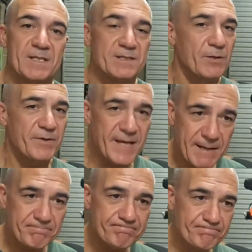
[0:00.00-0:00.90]
So with
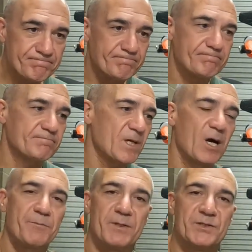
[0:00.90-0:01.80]
that, I
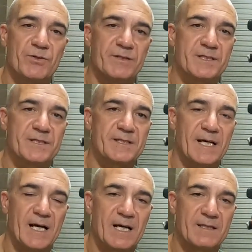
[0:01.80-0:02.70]
hope you enjoyed this
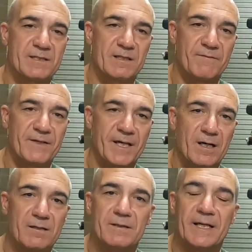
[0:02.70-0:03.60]
little
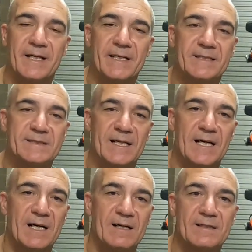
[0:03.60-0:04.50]
video, and
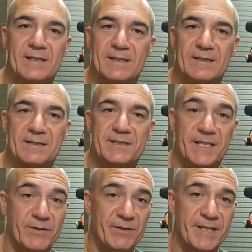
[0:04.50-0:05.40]

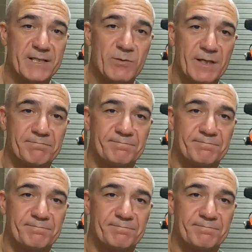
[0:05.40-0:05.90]
see you on the next one.